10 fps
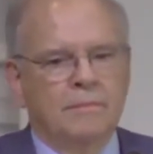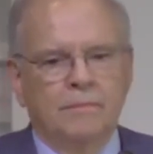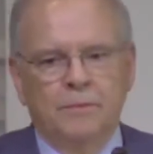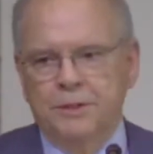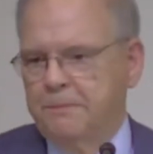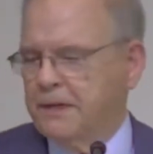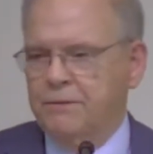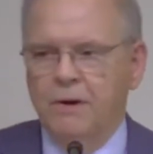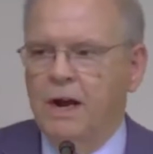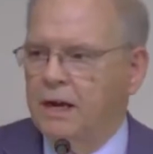was picking
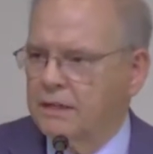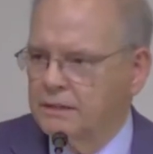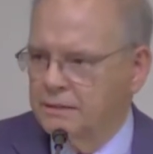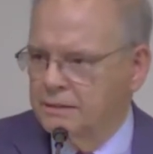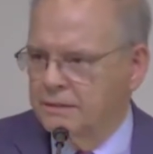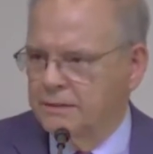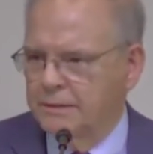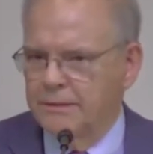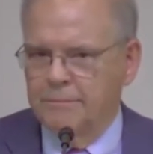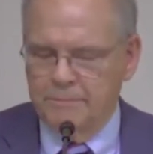rock,
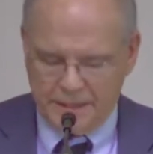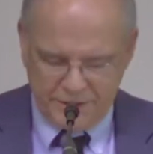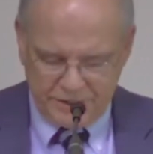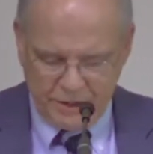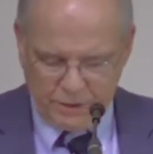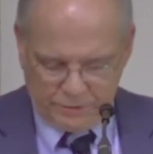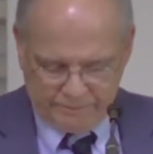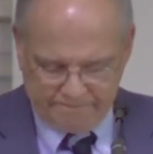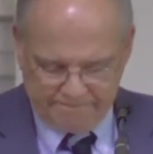picking stone.